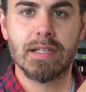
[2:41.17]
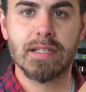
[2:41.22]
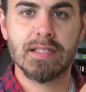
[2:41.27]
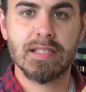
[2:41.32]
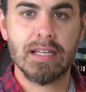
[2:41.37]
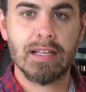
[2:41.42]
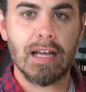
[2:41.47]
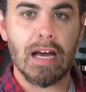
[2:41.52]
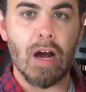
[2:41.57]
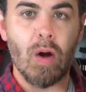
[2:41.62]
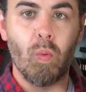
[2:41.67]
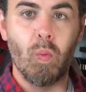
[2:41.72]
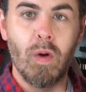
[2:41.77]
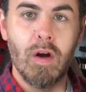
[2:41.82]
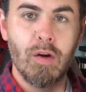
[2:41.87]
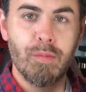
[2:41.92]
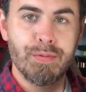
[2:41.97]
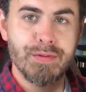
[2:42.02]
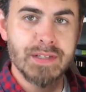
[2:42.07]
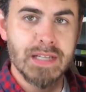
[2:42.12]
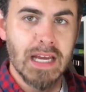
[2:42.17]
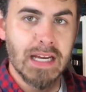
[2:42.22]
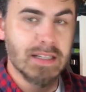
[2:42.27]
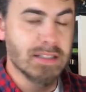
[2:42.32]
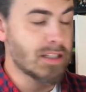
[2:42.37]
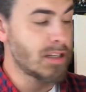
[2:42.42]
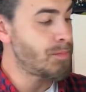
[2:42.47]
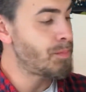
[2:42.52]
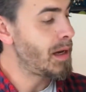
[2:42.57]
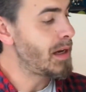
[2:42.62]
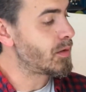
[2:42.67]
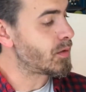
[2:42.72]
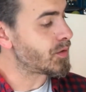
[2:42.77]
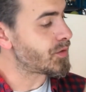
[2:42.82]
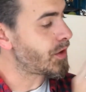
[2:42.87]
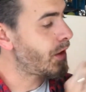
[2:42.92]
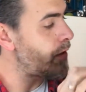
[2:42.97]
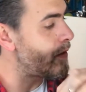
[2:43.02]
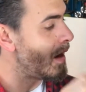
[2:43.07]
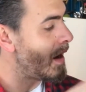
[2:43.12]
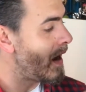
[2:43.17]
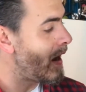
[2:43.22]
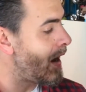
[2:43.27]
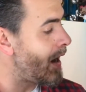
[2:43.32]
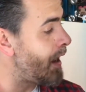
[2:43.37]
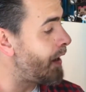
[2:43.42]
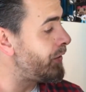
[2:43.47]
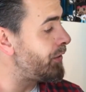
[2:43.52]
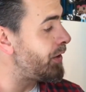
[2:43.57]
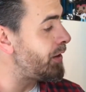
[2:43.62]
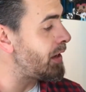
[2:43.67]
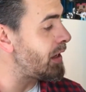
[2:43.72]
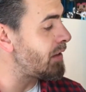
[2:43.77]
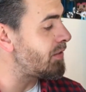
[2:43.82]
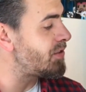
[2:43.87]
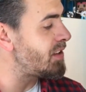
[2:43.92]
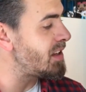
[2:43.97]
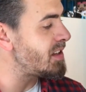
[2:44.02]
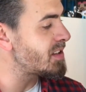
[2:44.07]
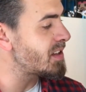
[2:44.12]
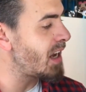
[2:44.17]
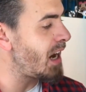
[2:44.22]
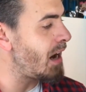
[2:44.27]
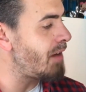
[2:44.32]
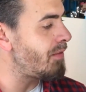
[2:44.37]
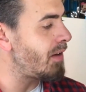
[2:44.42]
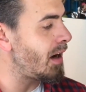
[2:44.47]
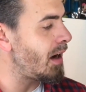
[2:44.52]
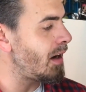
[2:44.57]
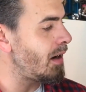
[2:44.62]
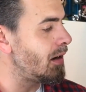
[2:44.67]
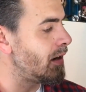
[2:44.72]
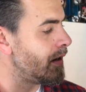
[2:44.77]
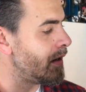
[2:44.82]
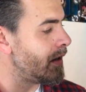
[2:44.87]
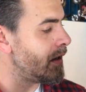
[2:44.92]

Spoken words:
can see that, a well-protected pedal. So underneath this cover,